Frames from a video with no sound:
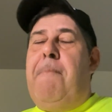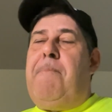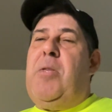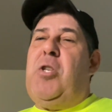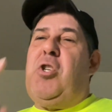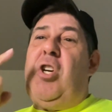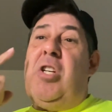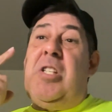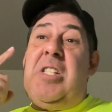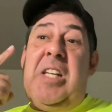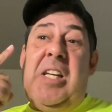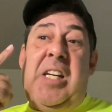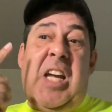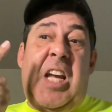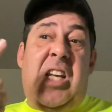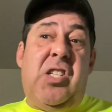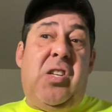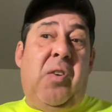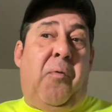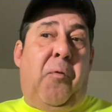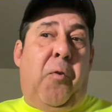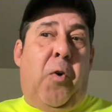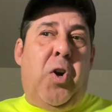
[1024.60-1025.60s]
Just in case
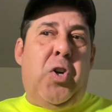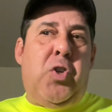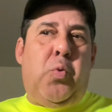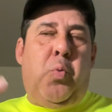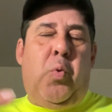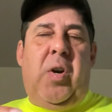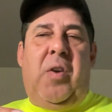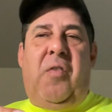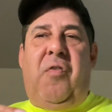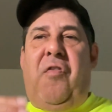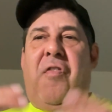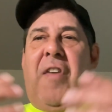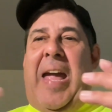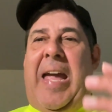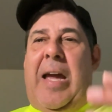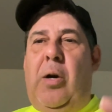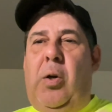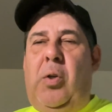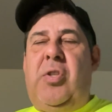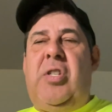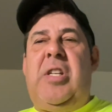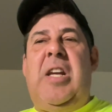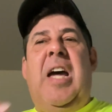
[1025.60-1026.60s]
the first one
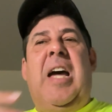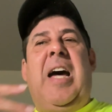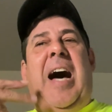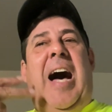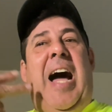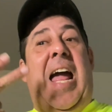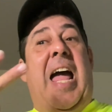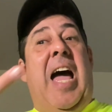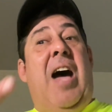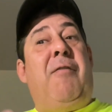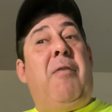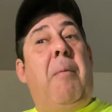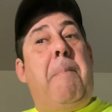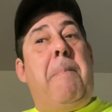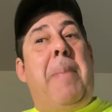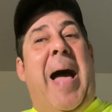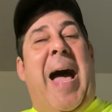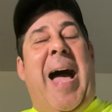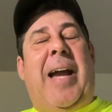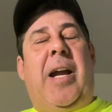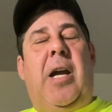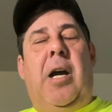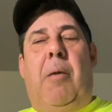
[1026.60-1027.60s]
fails, I have a
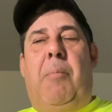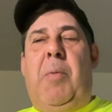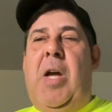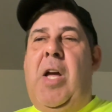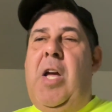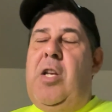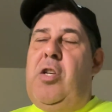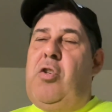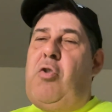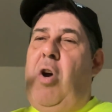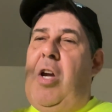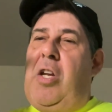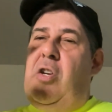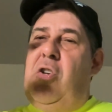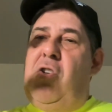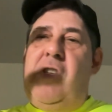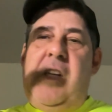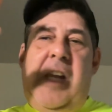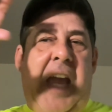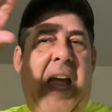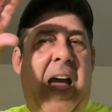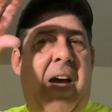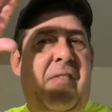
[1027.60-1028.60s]
backup. So I
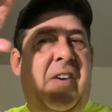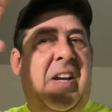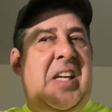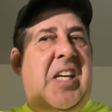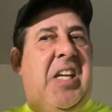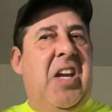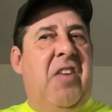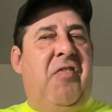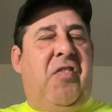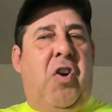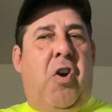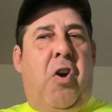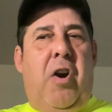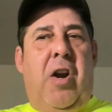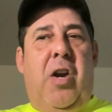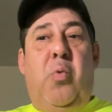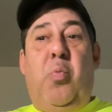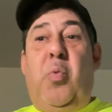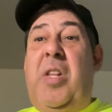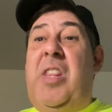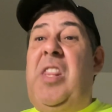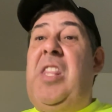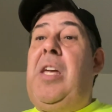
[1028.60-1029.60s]
usually have a gift
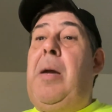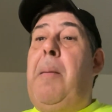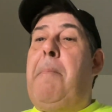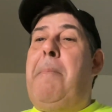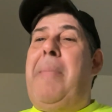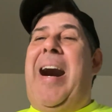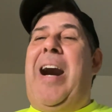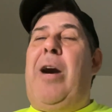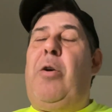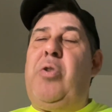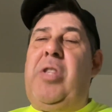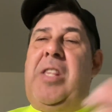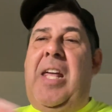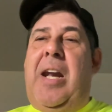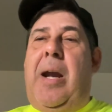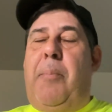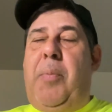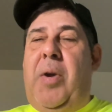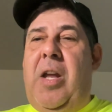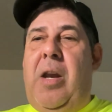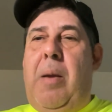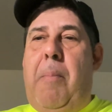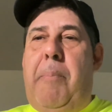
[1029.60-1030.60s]
card with the amount that I'm
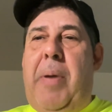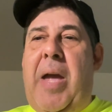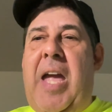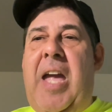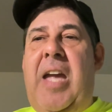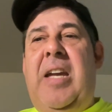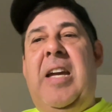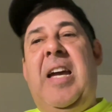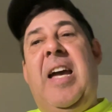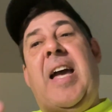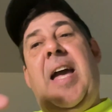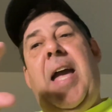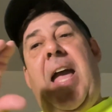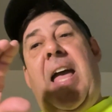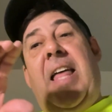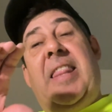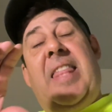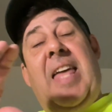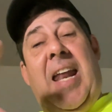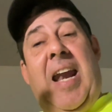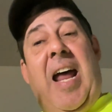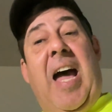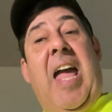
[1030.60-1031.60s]
going to pay, and
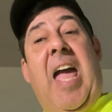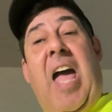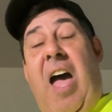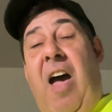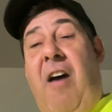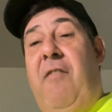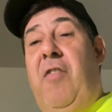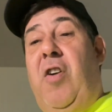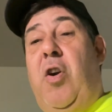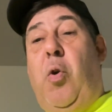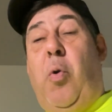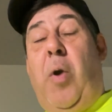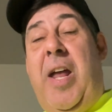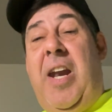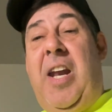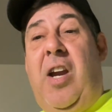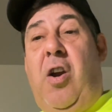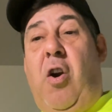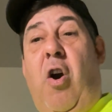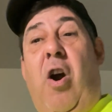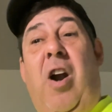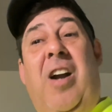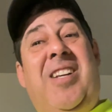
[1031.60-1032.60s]
then I have a credit
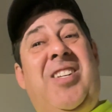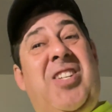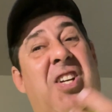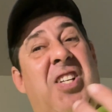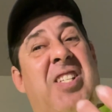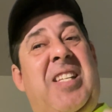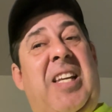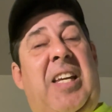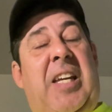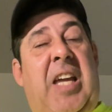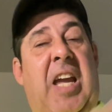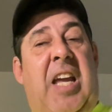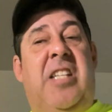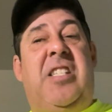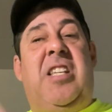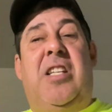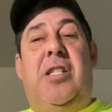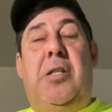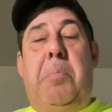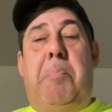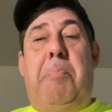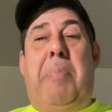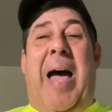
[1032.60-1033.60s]
card just in case
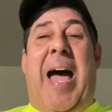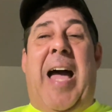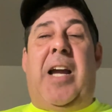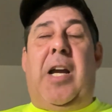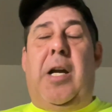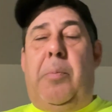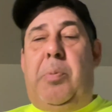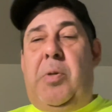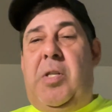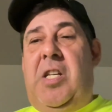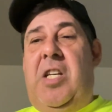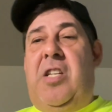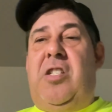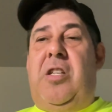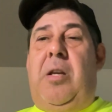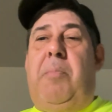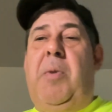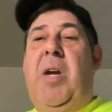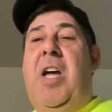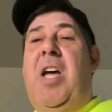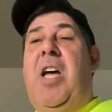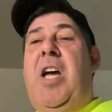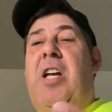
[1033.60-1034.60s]
as a backup system,
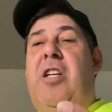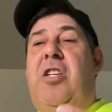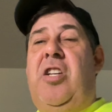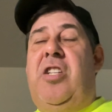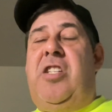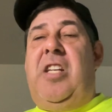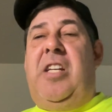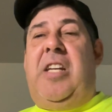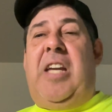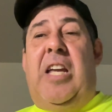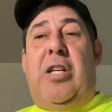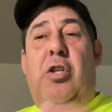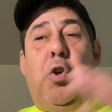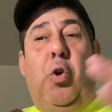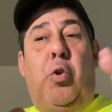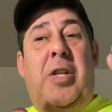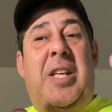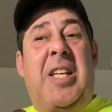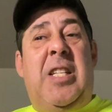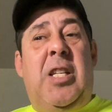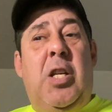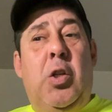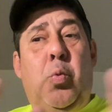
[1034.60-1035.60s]
just in case. So
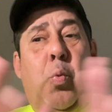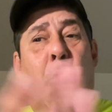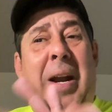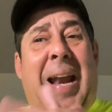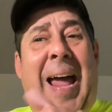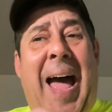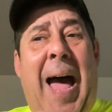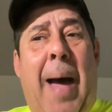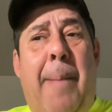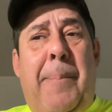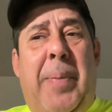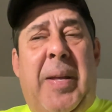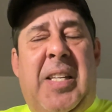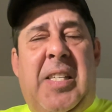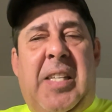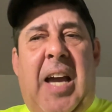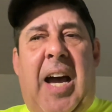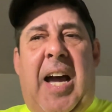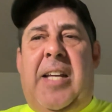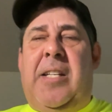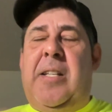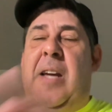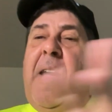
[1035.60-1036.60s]
this is what happens,
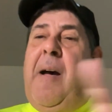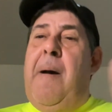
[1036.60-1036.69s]
guys.